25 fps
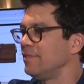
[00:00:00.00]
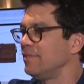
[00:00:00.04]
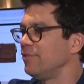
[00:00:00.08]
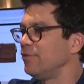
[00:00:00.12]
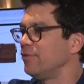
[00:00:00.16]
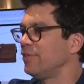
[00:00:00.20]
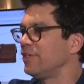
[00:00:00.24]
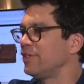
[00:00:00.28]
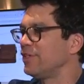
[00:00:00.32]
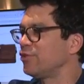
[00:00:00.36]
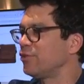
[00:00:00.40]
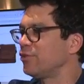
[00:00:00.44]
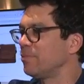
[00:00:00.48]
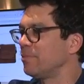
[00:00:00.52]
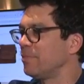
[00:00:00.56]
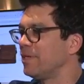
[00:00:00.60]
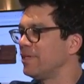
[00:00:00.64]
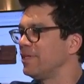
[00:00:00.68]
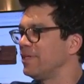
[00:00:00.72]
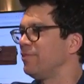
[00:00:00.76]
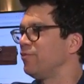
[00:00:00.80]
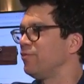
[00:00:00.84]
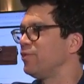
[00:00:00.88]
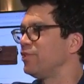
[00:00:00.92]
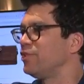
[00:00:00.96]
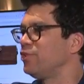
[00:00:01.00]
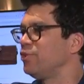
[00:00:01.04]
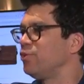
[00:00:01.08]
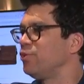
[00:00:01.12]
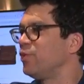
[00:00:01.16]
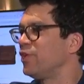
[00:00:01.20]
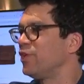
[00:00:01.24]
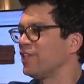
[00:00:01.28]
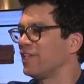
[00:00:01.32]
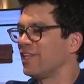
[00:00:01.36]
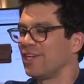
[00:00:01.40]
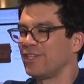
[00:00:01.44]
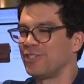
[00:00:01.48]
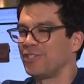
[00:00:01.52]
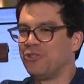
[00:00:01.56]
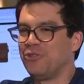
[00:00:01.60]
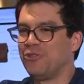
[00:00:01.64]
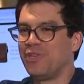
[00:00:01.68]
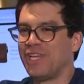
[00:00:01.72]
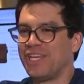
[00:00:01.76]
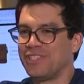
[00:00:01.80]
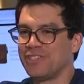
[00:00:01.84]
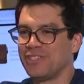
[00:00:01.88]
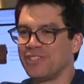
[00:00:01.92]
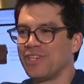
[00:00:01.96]
You get your money. What'd you win like
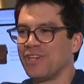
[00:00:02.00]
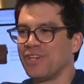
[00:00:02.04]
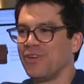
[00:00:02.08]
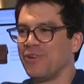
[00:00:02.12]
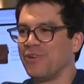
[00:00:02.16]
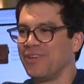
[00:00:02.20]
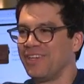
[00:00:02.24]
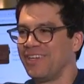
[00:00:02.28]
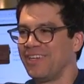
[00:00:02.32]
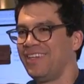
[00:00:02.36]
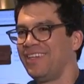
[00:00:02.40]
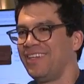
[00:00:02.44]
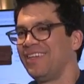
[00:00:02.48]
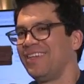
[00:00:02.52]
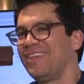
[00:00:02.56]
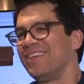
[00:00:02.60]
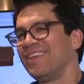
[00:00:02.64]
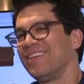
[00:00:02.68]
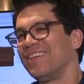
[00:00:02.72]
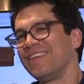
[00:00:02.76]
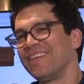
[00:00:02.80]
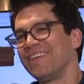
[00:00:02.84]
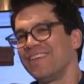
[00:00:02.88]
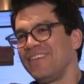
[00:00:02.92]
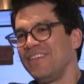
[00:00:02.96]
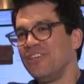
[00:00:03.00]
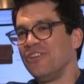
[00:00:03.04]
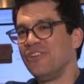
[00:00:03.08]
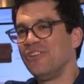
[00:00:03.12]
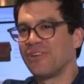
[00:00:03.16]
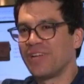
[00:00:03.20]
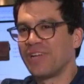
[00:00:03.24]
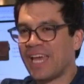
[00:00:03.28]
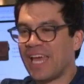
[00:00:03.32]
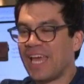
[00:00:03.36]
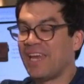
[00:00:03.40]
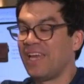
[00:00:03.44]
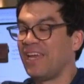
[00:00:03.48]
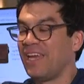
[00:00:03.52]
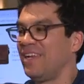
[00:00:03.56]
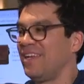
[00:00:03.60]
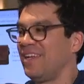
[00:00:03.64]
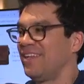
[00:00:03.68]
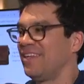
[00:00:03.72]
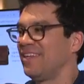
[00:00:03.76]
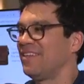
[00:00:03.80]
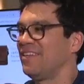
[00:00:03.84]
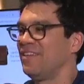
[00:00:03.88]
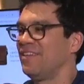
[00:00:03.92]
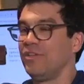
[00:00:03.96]
two days ago? You'll get it.
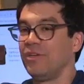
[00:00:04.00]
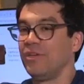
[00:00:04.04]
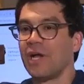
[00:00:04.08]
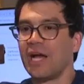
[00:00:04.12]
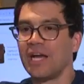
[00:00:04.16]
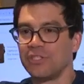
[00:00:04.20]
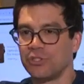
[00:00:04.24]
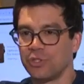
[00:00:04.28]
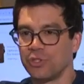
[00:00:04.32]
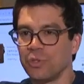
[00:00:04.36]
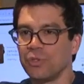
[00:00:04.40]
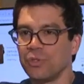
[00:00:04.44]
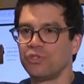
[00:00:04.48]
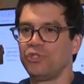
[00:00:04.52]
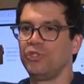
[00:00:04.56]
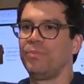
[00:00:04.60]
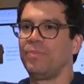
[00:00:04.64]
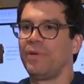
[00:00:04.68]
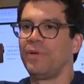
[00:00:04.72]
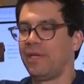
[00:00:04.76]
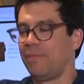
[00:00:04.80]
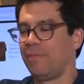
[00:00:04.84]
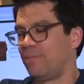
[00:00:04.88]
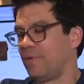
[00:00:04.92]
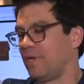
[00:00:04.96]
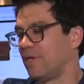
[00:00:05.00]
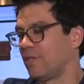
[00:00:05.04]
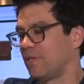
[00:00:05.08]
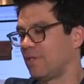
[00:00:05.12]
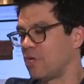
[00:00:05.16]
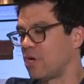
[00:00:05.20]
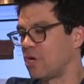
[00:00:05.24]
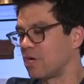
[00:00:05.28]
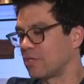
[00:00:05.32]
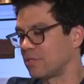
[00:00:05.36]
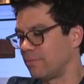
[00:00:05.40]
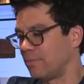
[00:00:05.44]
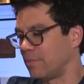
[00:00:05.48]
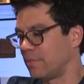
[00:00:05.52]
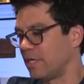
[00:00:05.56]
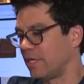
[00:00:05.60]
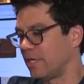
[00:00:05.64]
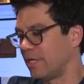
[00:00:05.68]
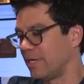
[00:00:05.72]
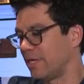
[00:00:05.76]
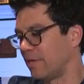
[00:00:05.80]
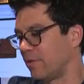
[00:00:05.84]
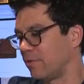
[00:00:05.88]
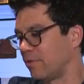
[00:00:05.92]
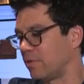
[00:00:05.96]
I told you PayPal locked my
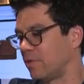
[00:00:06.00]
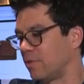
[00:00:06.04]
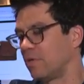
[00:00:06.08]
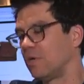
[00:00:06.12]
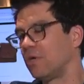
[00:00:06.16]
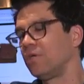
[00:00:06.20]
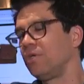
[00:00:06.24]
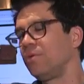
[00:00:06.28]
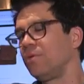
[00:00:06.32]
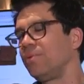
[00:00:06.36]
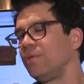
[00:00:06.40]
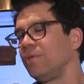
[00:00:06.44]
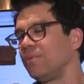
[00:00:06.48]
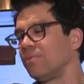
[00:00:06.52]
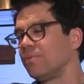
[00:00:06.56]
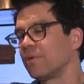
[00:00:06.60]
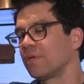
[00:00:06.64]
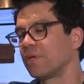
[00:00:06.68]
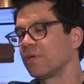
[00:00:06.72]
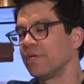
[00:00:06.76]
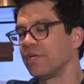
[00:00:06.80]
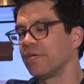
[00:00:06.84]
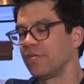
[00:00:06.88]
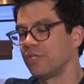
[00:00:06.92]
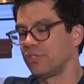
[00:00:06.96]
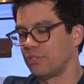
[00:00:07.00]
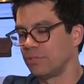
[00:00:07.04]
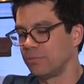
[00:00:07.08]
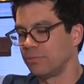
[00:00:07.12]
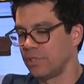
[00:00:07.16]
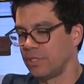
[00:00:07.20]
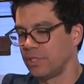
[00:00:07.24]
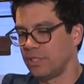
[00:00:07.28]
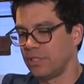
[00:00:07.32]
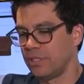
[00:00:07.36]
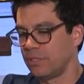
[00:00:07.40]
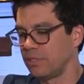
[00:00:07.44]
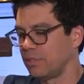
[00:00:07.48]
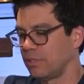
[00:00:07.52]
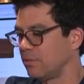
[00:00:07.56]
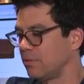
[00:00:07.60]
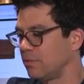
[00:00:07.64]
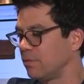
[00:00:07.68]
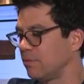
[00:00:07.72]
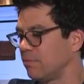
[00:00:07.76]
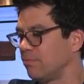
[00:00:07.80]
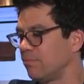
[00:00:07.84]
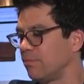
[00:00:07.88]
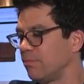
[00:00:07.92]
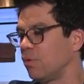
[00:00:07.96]
account. All you people are going to get your money,
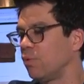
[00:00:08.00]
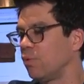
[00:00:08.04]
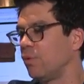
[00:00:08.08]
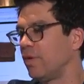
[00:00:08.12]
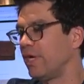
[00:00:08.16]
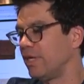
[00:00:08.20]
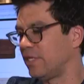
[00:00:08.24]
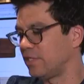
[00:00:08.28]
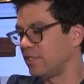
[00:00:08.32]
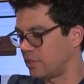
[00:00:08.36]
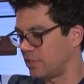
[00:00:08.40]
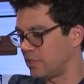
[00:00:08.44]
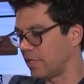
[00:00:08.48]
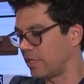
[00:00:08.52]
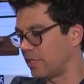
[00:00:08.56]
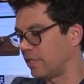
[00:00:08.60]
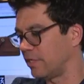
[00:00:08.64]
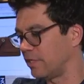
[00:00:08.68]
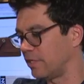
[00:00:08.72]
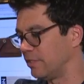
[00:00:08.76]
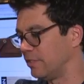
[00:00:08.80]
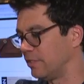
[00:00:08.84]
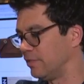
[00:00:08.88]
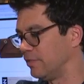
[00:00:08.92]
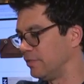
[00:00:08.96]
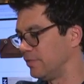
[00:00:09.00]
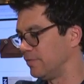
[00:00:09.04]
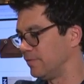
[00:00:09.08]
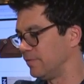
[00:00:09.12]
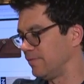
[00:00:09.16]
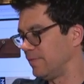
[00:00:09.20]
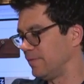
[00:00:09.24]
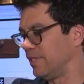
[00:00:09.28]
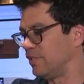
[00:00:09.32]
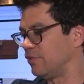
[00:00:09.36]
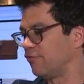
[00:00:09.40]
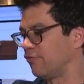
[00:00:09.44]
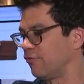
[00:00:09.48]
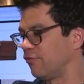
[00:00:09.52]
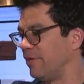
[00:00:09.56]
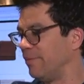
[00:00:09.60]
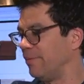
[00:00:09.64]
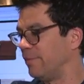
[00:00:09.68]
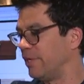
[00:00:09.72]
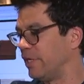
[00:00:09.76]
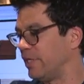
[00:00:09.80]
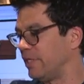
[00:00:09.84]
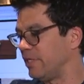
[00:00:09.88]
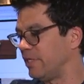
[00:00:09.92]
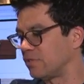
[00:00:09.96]
but wait a second. It's free
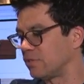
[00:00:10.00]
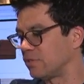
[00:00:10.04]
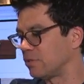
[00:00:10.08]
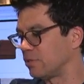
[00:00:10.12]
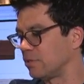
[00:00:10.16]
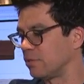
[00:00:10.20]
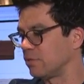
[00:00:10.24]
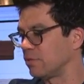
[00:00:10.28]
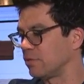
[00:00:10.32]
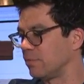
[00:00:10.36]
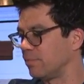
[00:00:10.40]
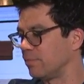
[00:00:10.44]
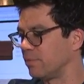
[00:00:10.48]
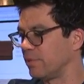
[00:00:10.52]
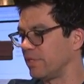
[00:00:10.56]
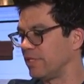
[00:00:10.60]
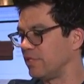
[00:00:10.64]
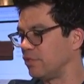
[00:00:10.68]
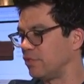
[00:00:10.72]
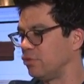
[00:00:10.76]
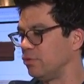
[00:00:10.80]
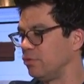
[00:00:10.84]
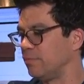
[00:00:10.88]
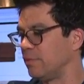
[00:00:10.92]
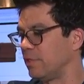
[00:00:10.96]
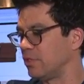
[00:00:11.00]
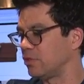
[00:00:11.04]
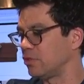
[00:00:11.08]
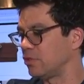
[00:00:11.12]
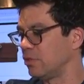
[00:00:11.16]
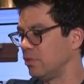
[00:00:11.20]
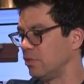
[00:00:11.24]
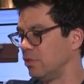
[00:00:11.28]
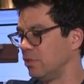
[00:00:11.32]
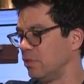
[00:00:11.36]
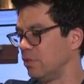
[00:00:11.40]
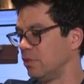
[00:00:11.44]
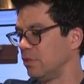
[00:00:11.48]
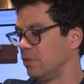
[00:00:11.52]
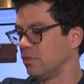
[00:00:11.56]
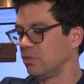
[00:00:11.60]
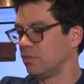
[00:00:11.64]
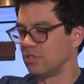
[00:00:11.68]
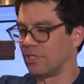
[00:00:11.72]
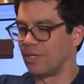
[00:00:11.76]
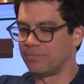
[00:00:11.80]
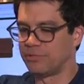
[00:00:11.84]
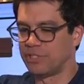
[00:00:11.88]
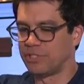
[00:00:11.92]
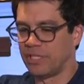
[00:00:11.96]
money, so don't complain too much.
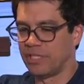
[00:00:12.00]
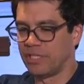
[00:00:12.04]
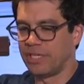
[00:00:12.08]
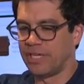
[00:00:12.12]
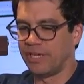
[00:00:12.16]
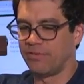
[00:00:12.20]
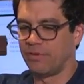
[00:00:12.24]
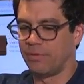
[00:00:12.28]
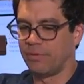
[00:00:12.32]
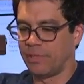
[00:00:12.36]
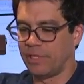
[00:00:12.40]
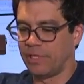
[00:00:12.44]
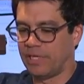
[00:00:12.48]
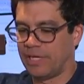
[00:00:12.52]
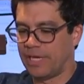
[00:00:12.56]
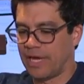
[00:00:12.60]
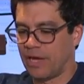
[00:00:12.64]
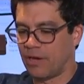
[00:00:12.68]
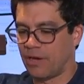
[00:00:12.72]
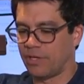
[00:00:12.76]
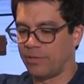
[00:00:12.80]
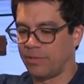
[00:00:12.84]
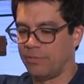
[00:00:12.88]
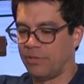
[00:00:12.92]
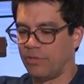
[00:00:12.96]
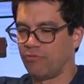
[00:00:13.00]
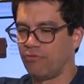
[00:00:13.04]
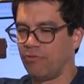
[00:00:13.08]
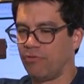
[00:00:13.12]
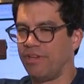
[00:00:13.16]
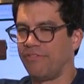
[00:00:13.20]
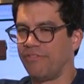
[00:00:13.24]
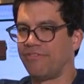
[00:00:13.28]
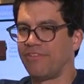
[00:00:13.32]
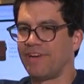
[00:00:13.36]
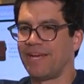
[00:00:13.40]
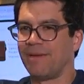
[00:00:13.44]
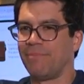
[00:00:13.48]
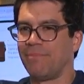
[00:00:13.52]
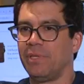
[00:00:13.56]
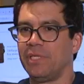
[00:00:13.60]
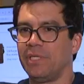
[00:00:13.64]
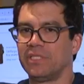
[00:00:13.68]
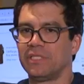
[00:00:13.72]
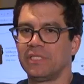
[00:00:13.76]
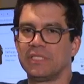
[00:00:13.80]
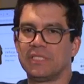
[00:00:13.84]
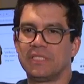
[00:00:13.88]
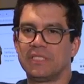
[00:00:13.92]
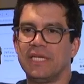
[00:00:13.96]
So I'm telling everybody now, give me three to five
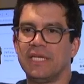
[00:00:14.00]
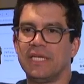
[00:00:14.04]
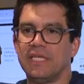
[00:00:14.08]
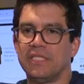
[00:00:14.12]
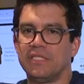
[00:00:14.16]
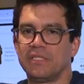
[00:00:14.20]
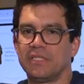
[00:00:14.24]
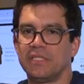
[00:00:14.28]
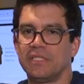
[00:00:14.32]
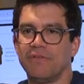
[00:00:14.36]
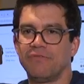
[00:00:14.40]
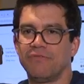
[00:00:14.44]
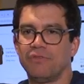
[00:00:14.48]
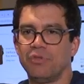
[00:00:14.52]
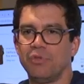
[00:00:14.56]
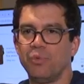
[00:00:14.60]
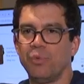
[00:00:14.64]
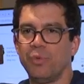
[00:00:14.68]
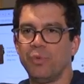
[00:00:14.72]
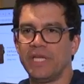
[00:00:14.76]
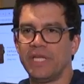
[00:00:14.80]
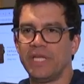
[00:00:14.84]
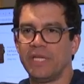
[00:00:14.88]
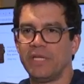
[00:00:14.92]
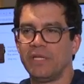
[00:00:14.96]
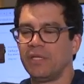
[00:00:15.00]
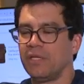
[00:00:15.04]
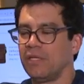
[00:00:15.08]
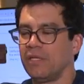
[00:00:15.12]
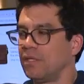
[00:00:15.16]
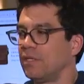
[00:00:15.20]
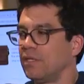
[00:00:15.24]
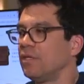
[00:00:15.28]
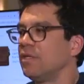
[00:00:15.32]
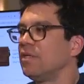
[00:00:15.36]
business days. If you win,